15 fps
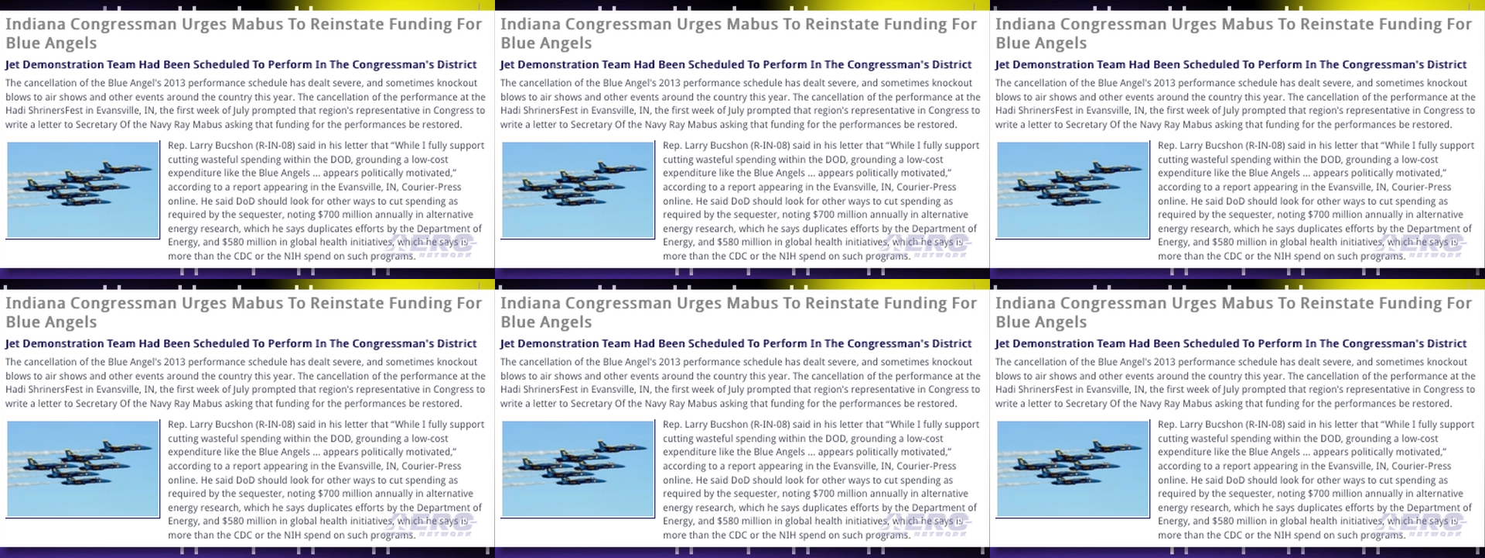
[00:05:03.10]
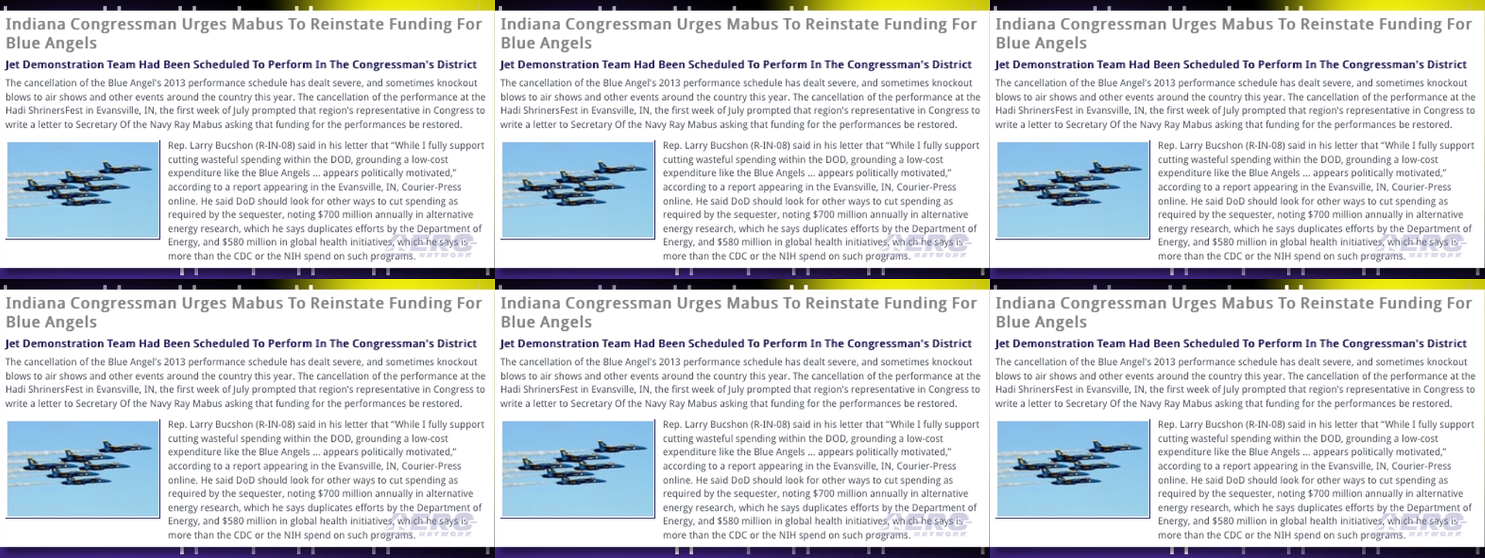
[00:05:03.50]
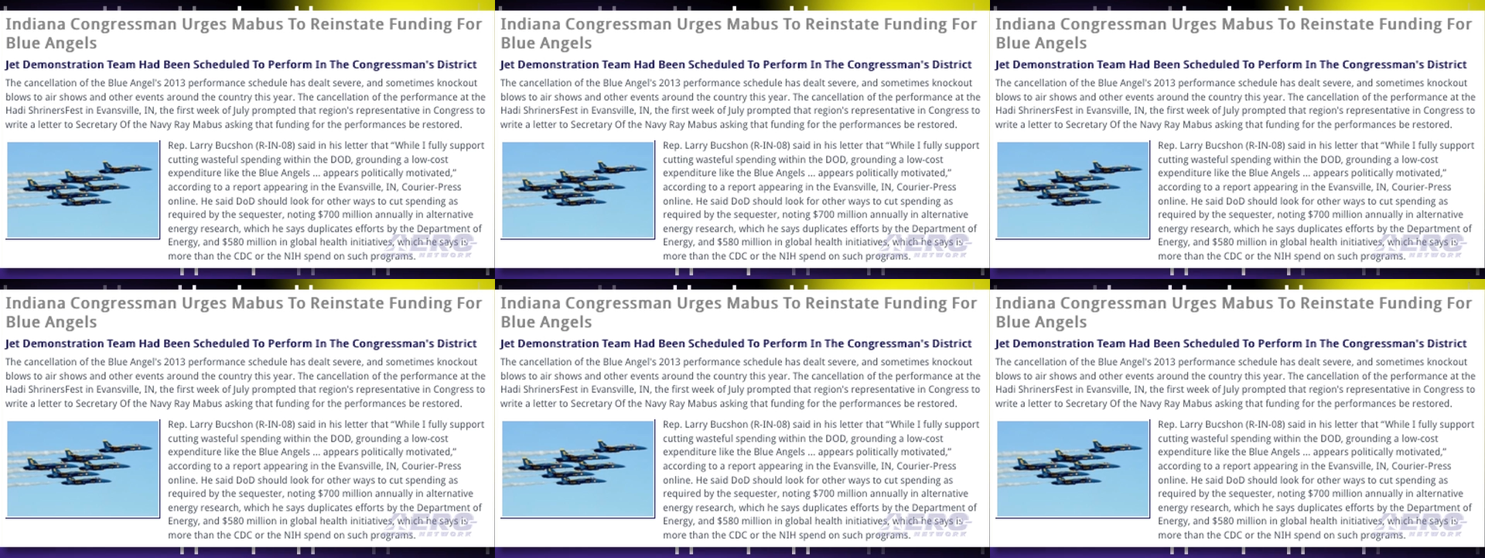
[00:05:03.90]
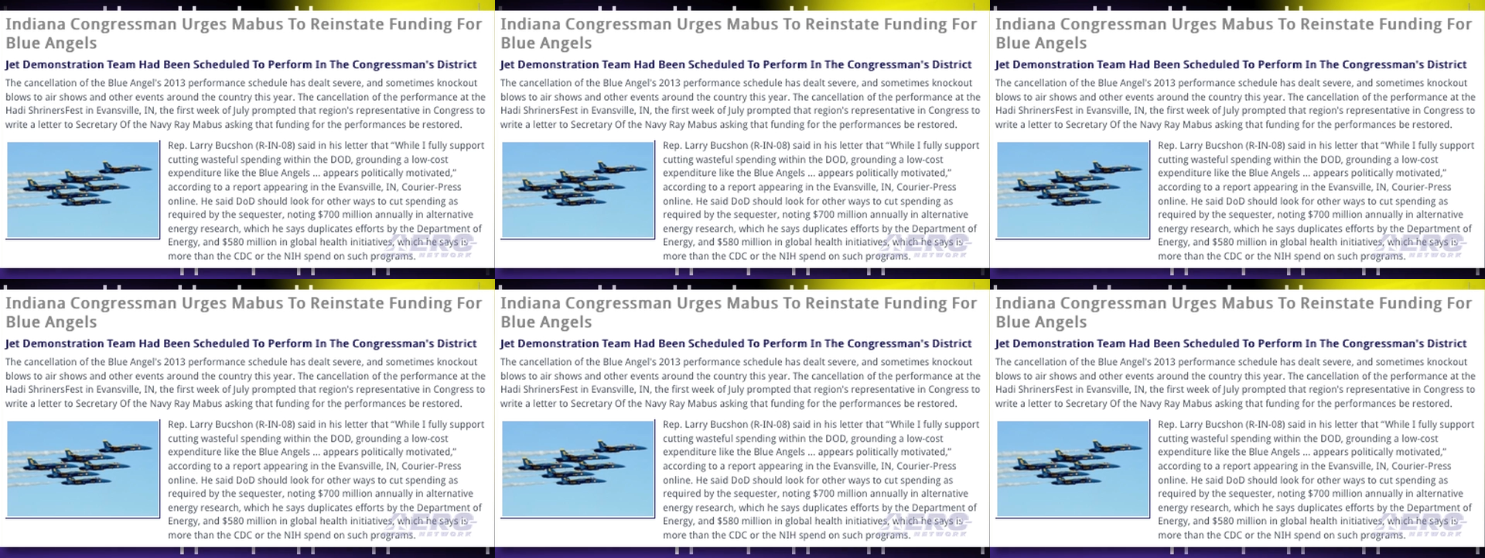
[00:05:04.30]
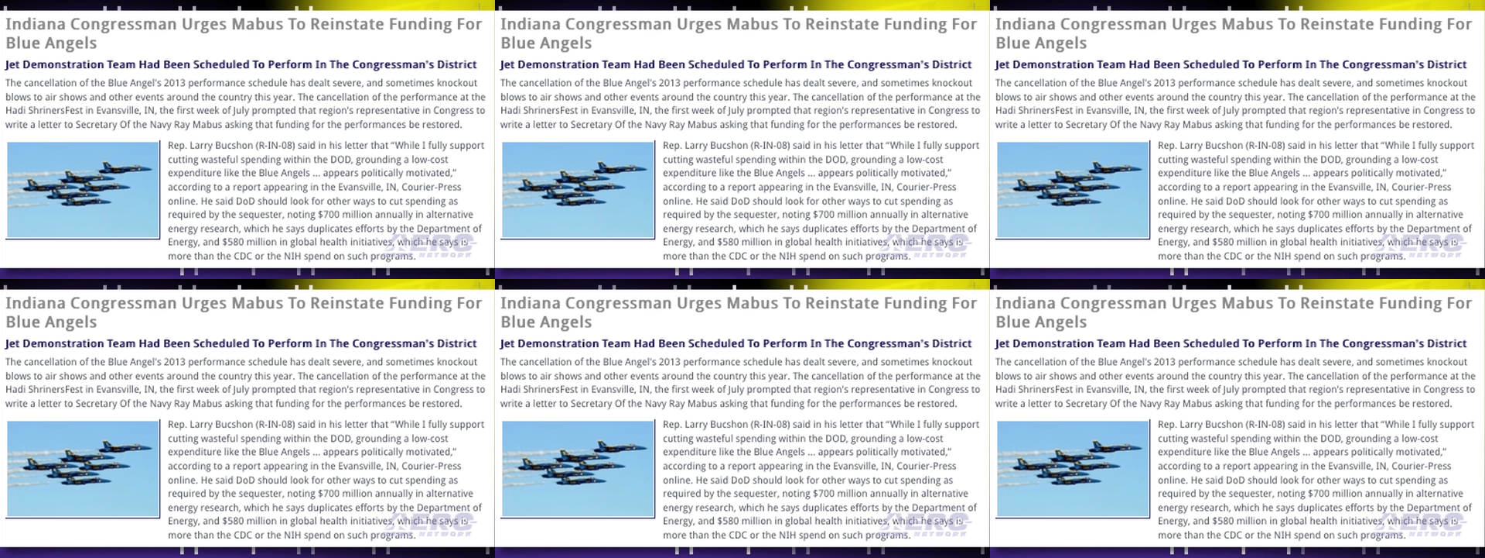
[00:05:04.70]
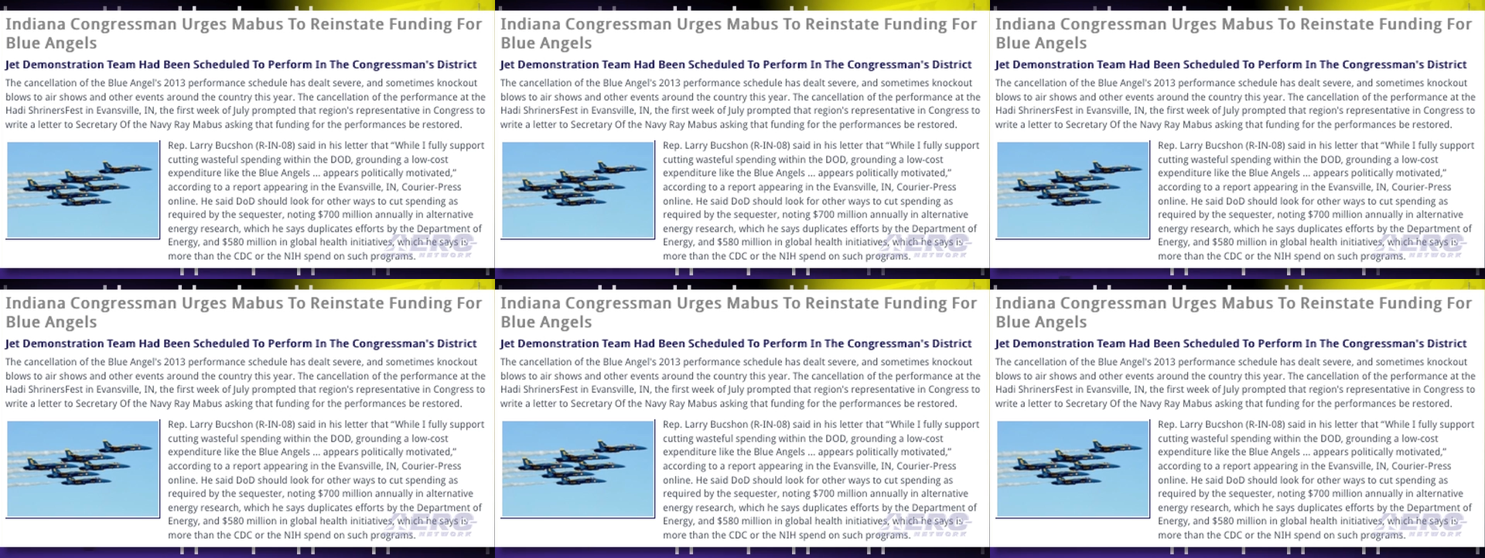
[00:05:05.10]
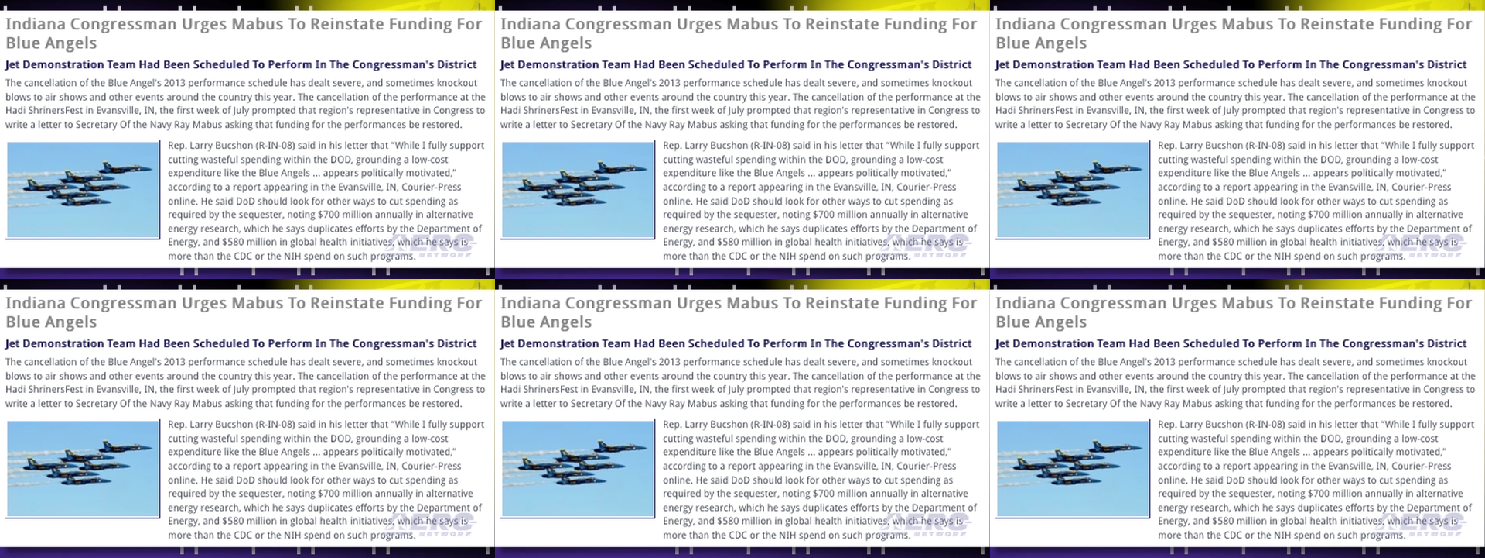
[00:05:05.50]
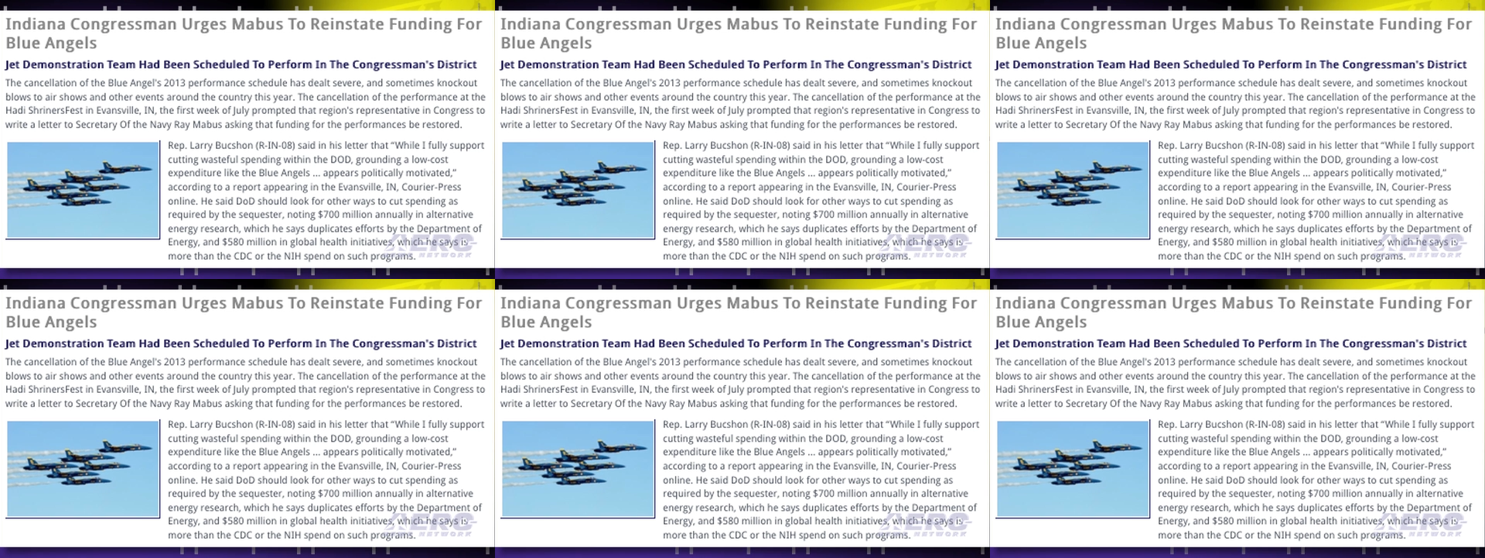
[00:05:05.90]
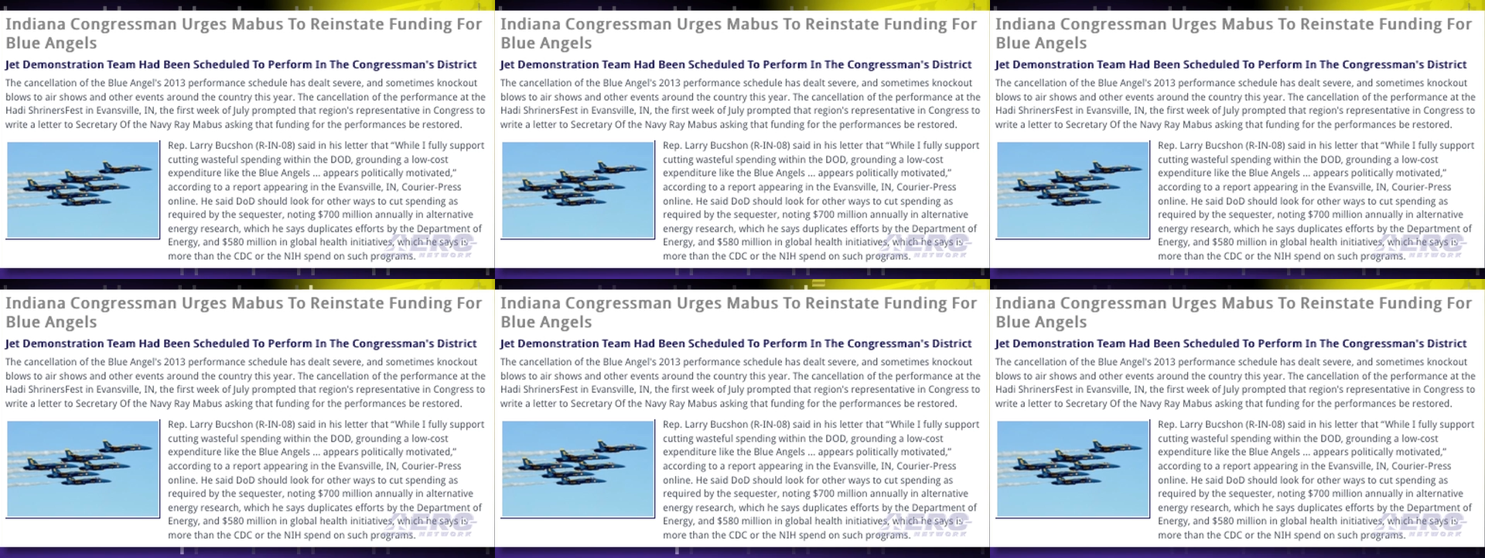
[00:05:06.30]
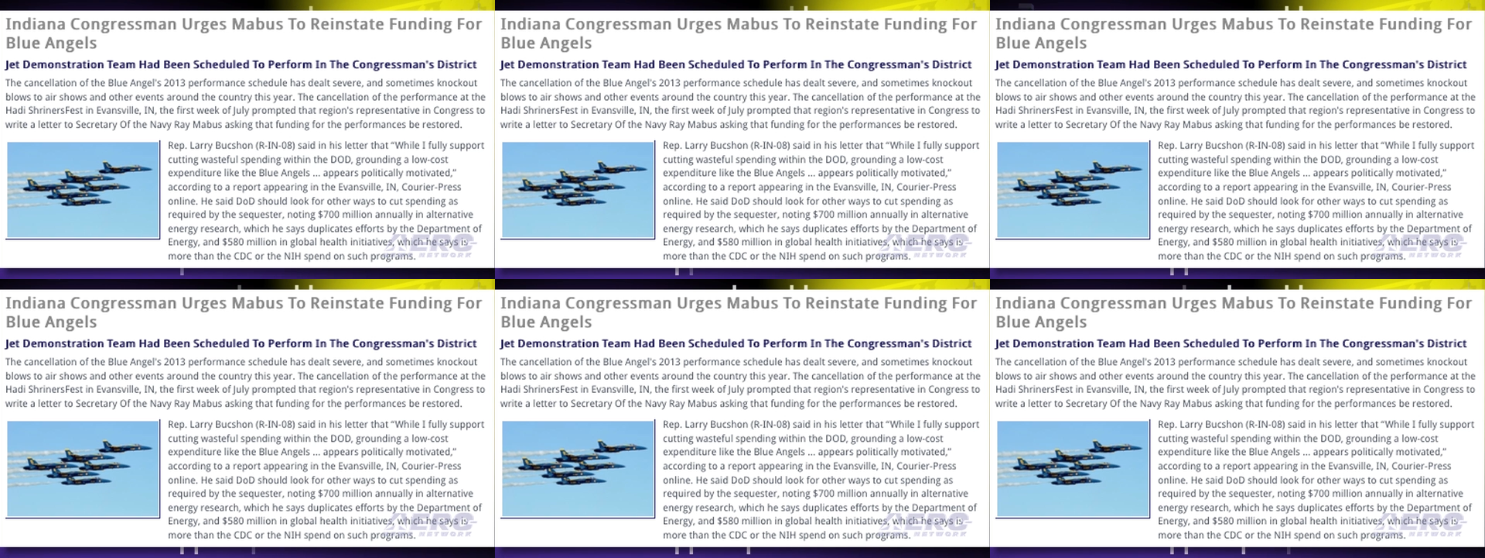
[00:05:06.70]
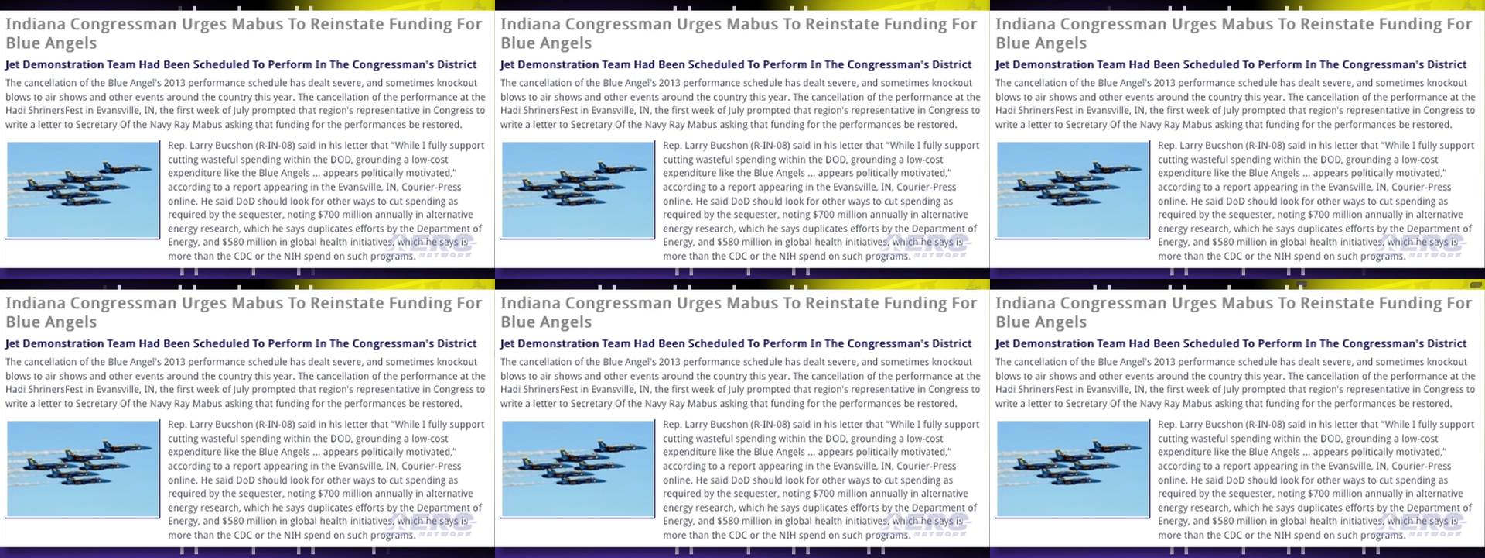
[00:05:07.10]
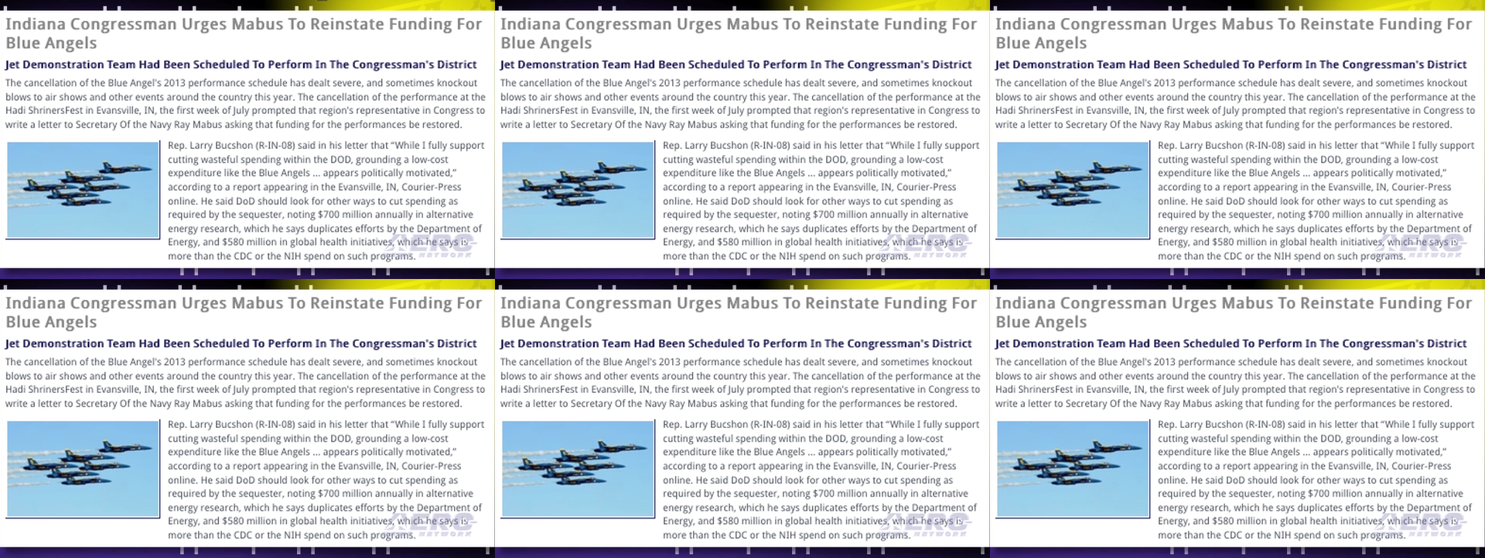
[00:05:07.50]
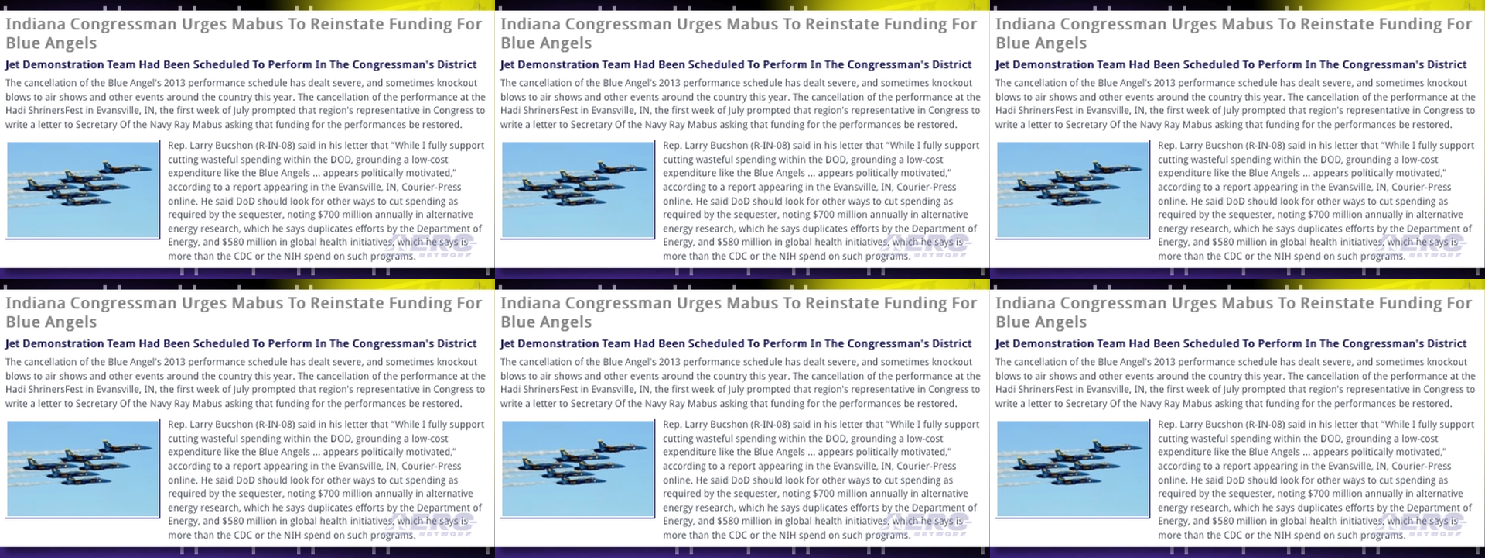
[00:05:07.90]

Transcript: No face is visible, so there are no lips to read.